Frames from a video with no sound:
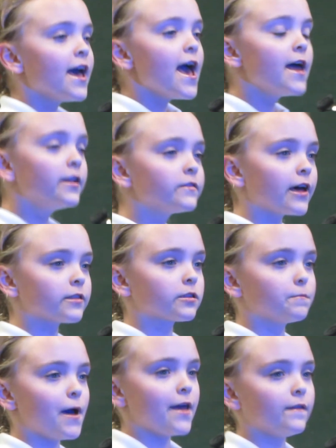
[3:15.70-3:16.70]
It is
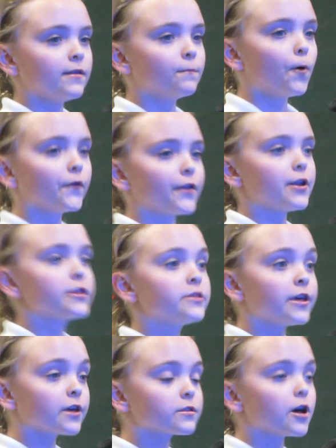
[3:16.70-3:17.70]
estimated that more than
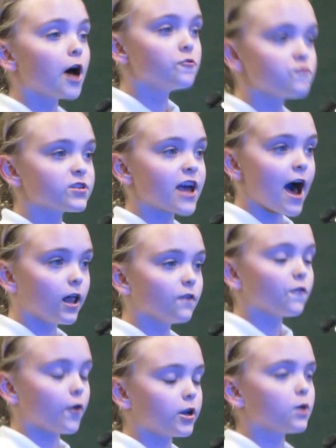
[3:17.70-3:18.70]
600
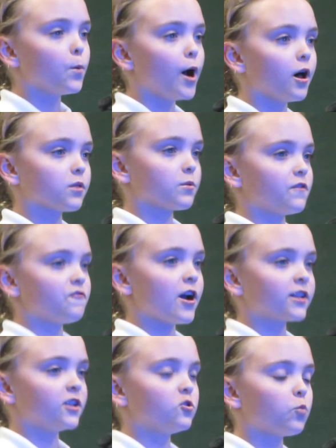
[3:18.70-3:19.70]
California wells were
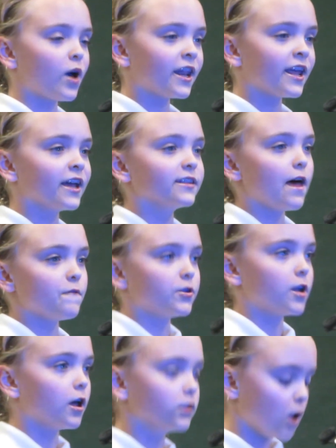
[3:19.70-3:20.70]
fracked in 2011
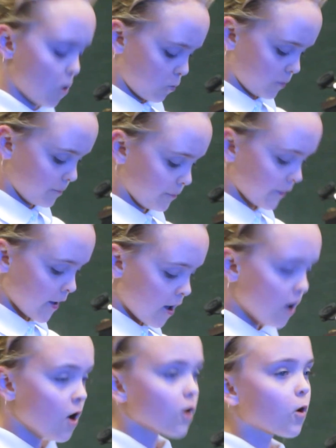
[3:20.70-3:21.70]
alone.
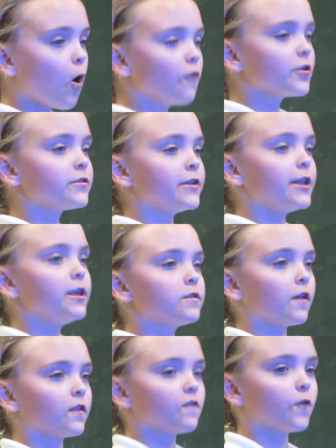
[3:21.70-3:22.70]
Culver City is
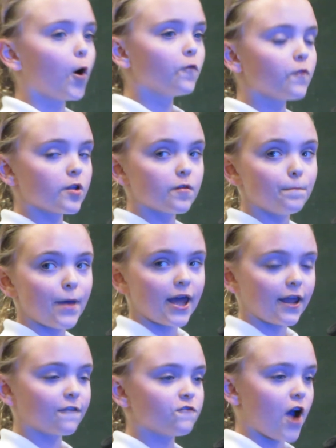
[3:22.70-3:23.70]
on the forefront of
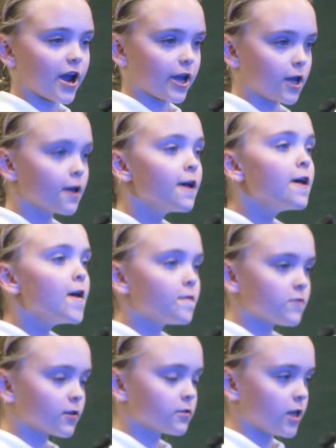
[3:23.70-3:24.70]
banning fracking. If
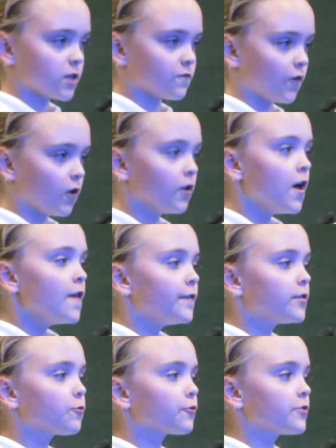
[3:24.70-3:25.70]
successful,
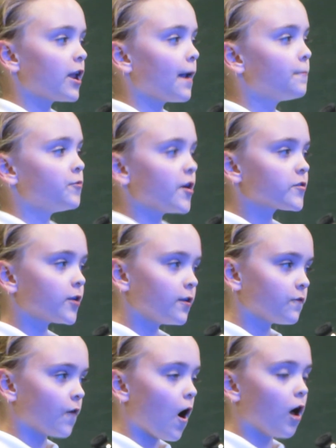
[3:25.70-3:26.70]
this will set a
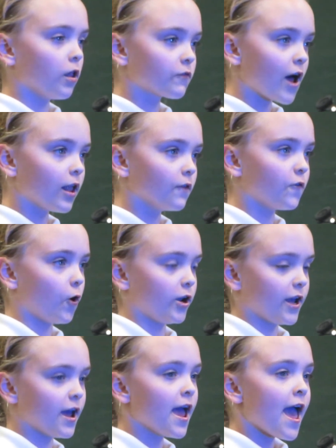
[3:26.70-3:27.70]
precedent for all of
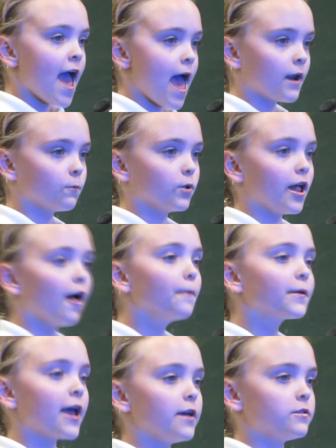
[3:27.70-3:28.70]
California, and it will
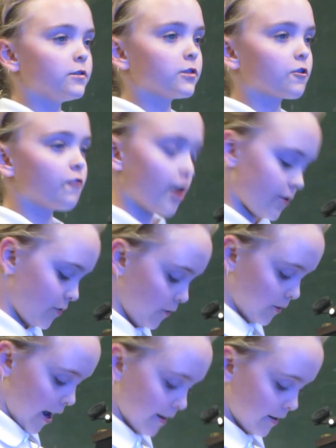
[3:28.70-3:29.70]
help cases across the
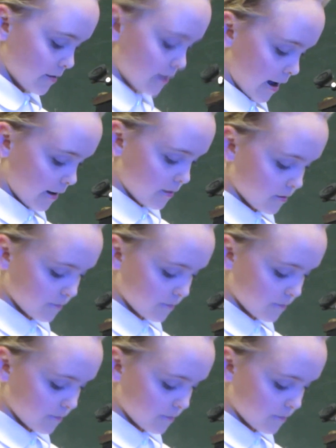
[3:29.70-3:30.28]
United States.